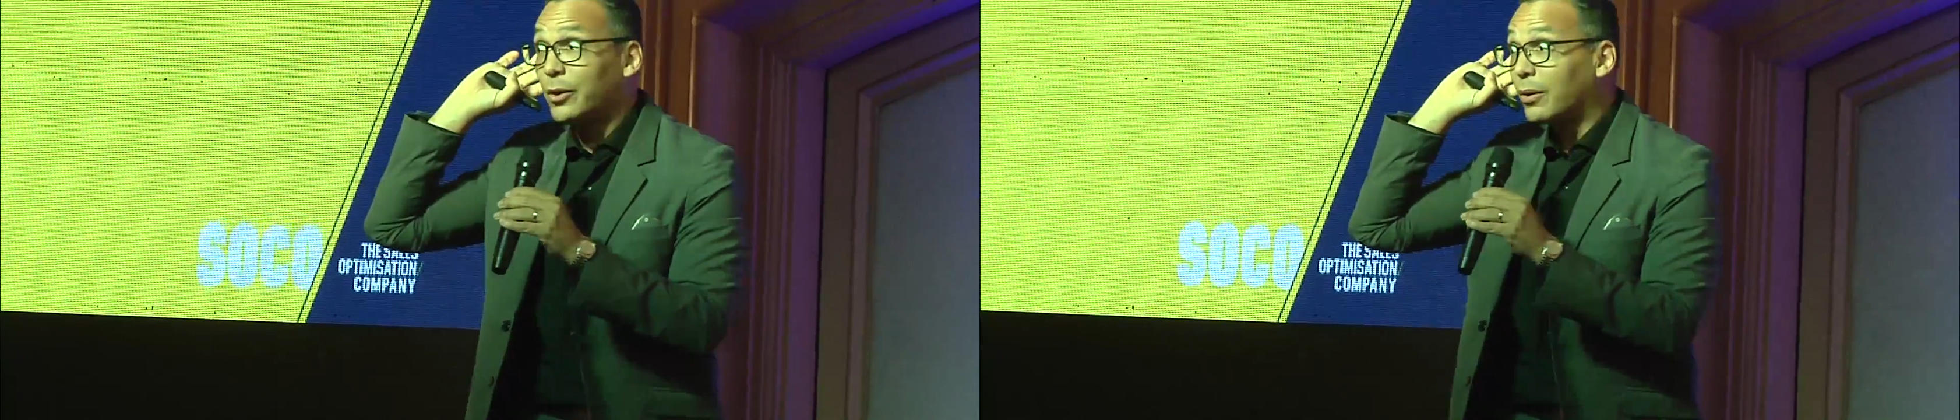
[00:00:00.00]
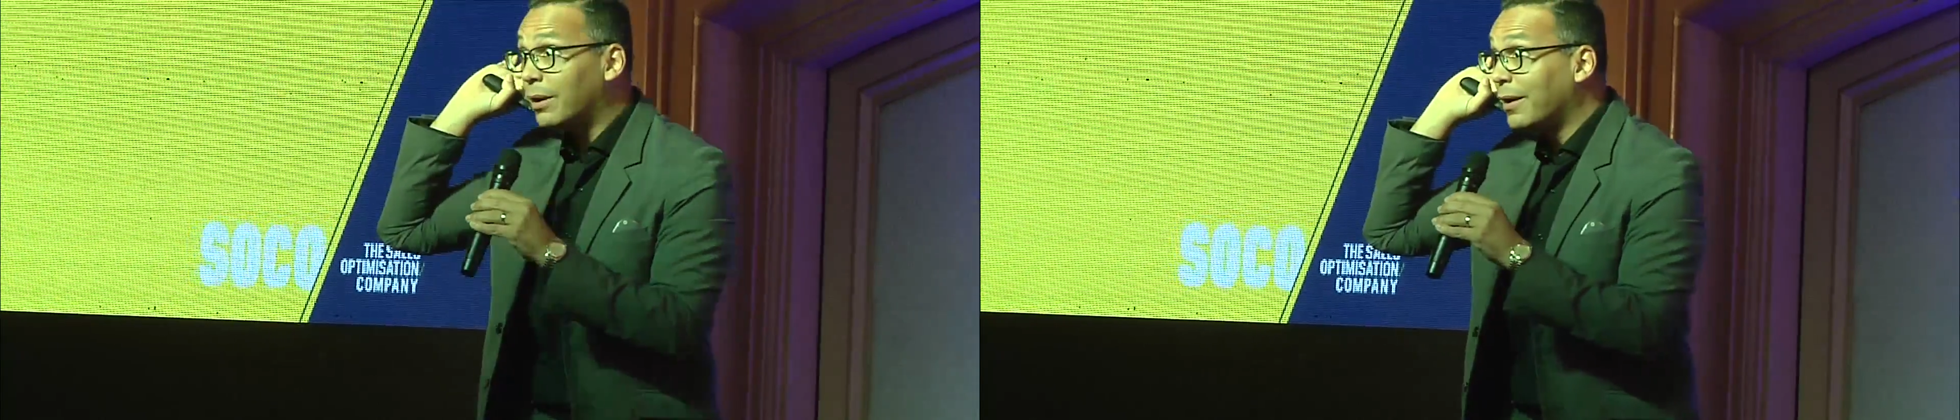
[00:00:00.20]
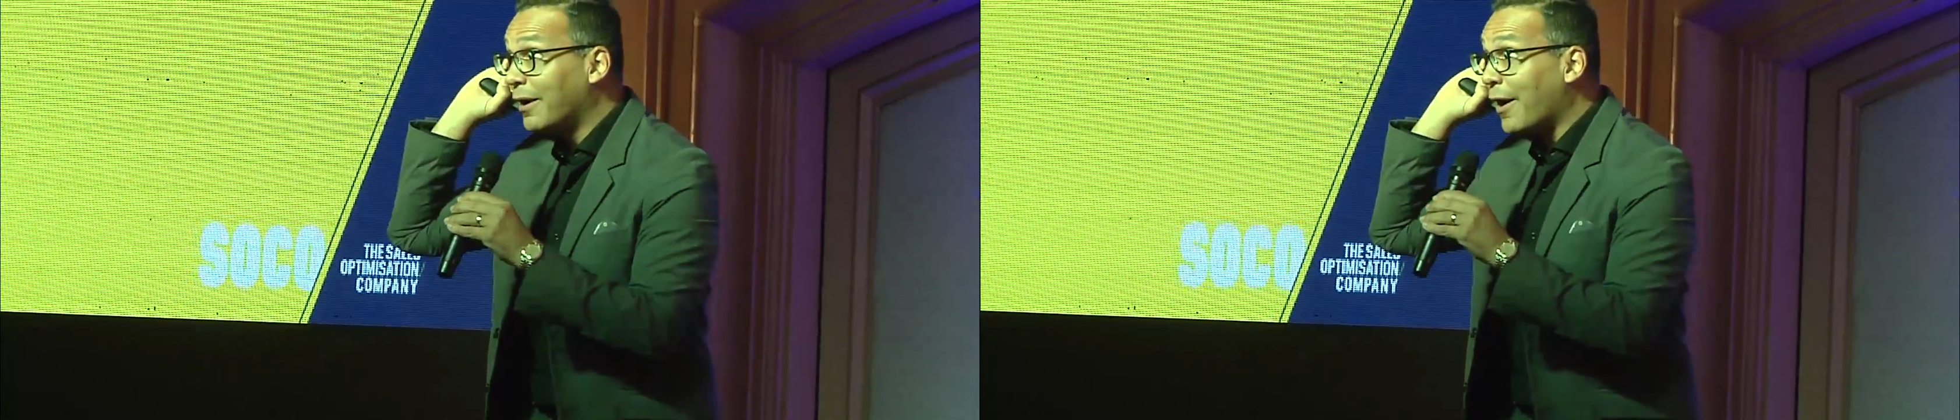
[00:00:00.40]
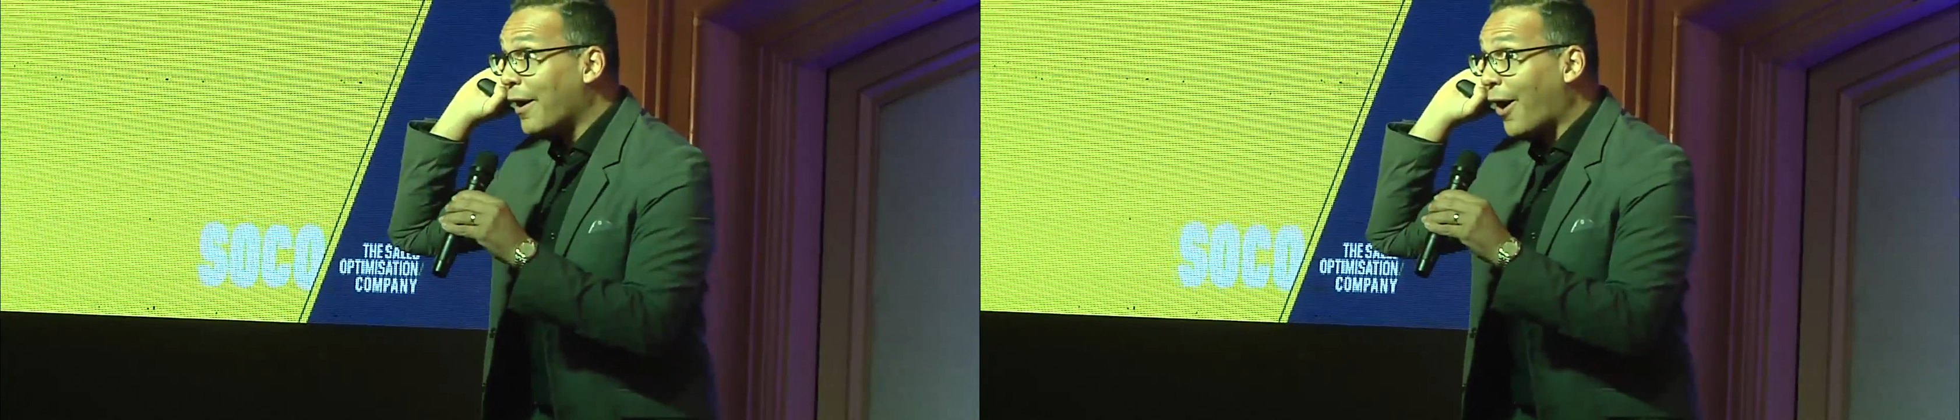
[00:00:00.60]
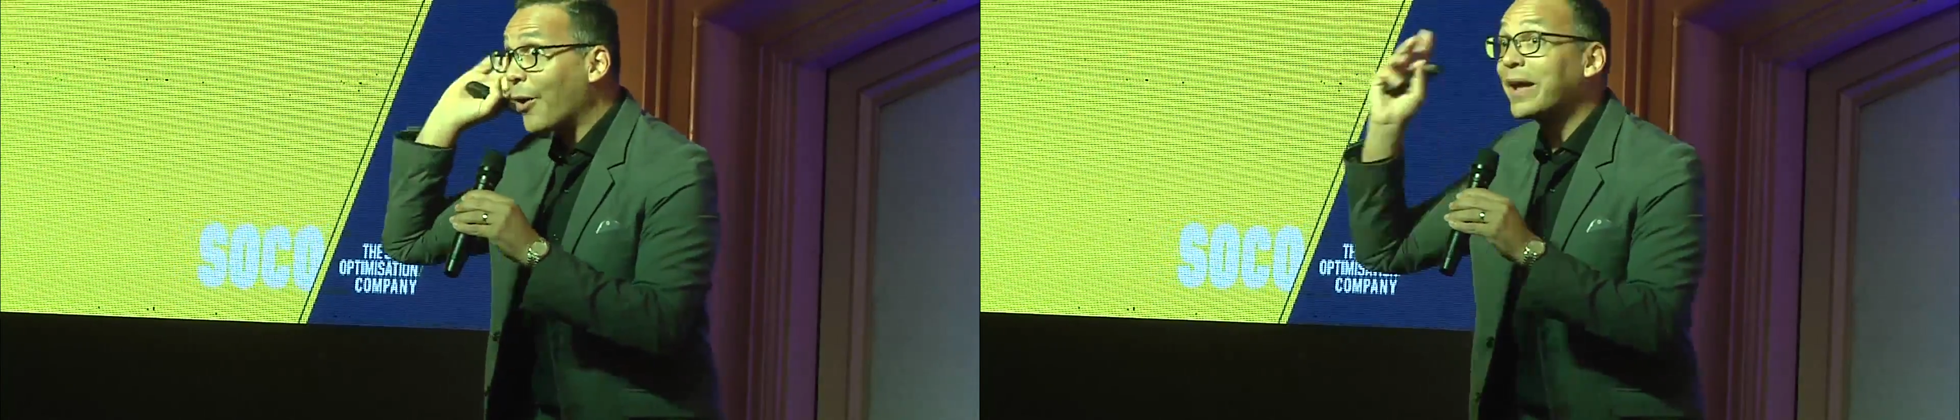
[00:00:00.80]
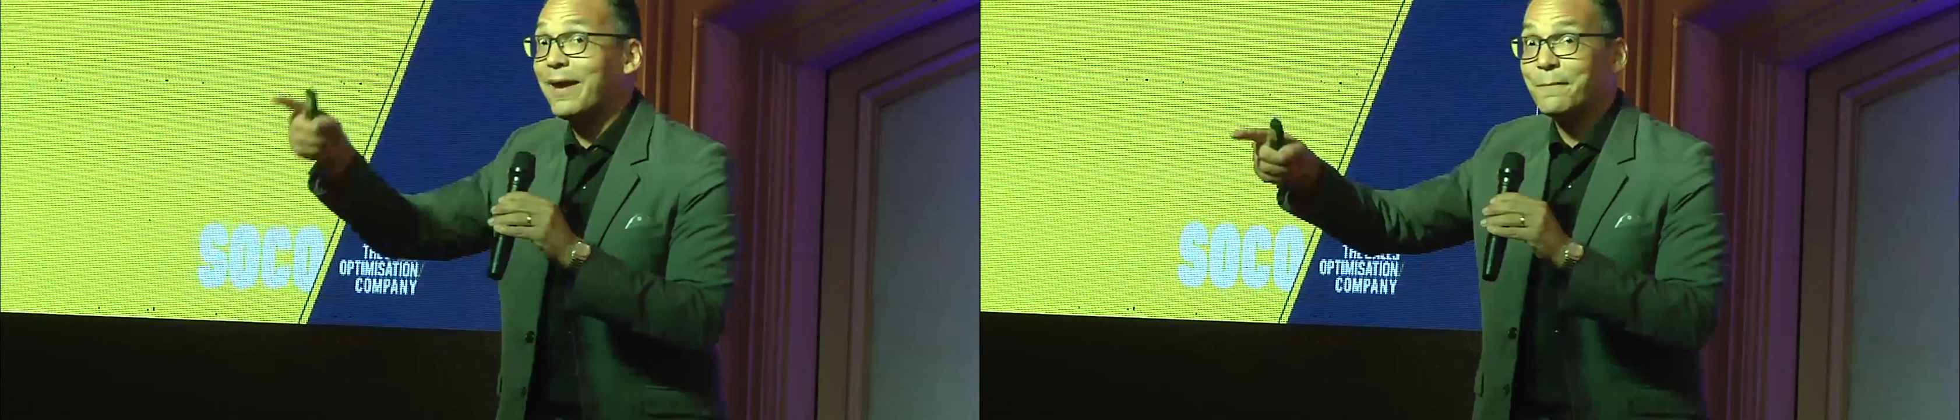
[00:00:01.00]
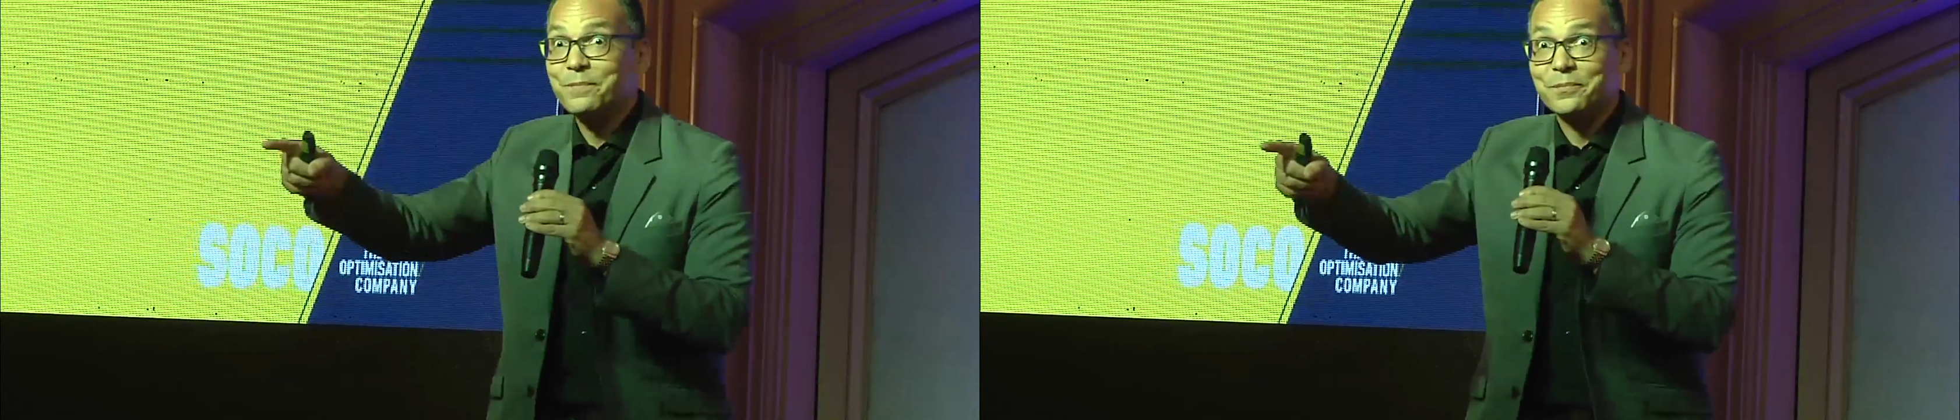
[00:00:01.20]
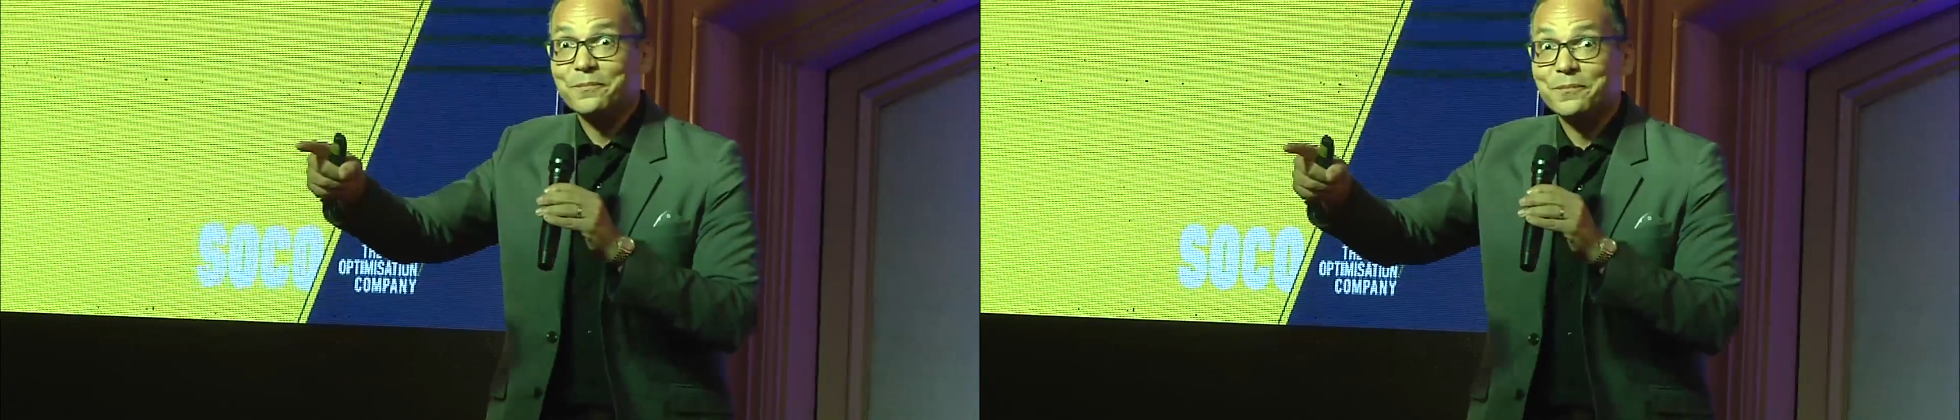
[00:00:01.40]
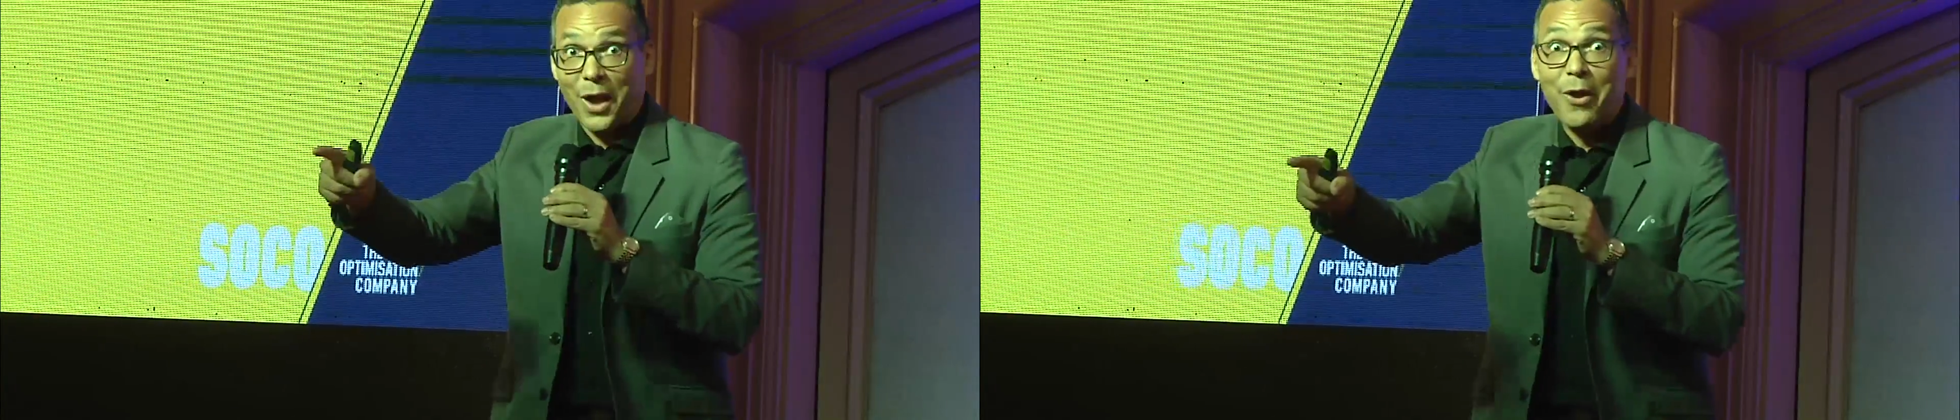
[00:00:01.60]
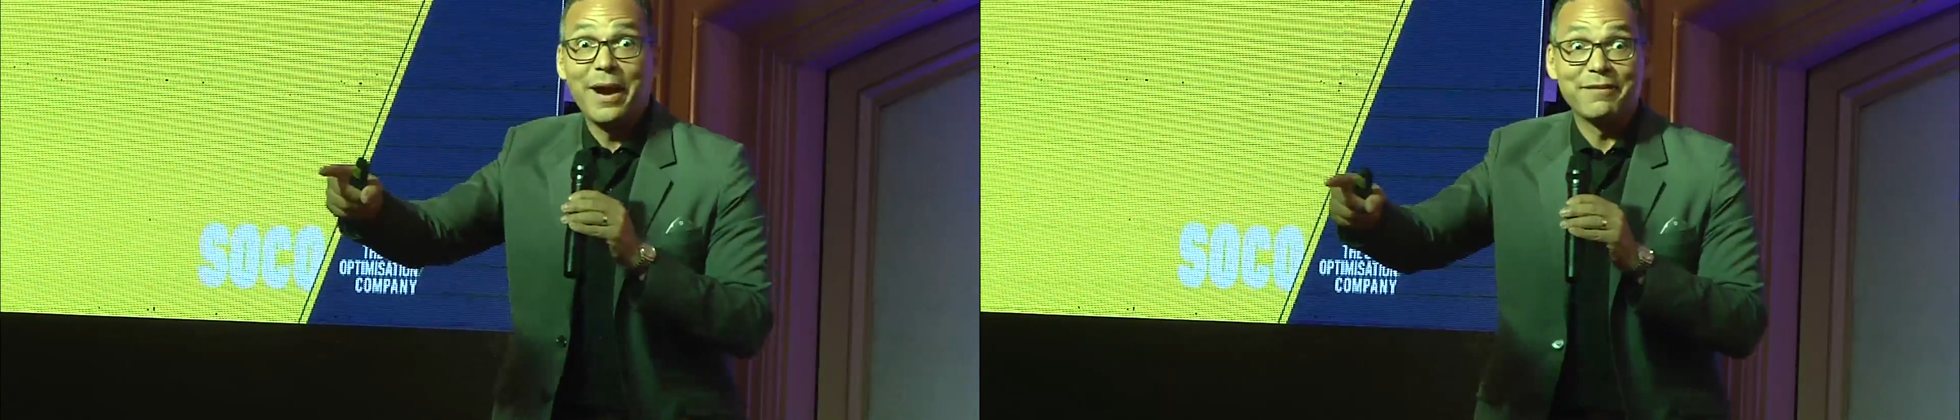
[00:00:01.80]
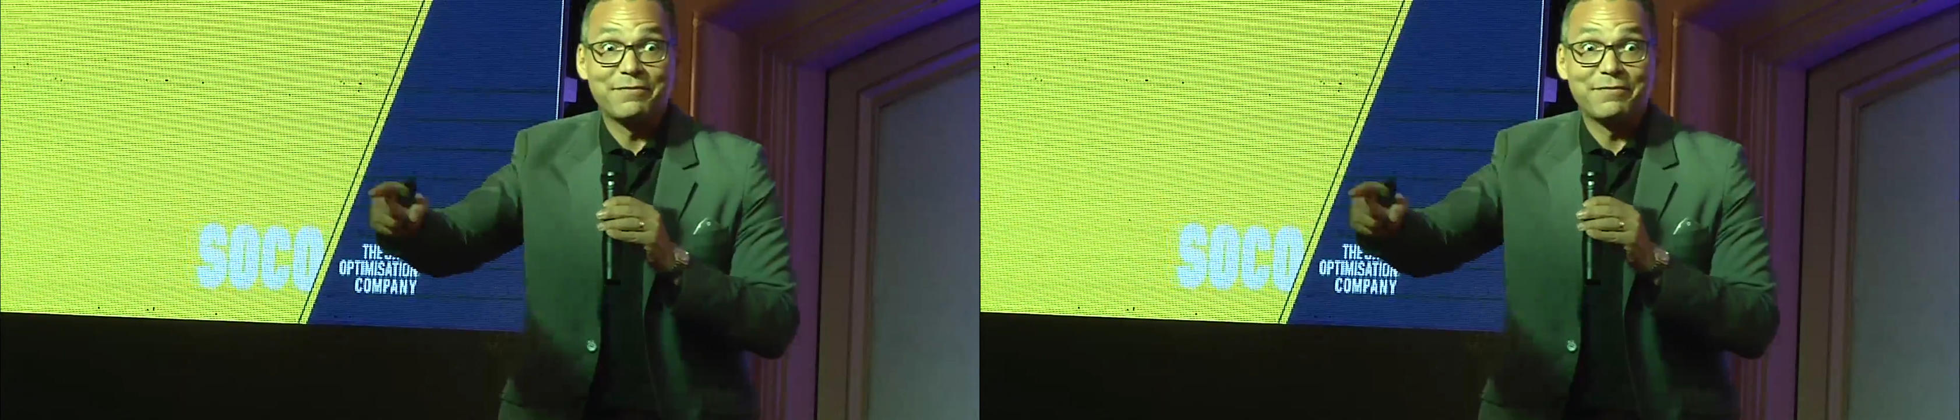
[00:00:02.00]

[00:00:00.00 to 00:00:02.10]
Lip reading: Okay? All right,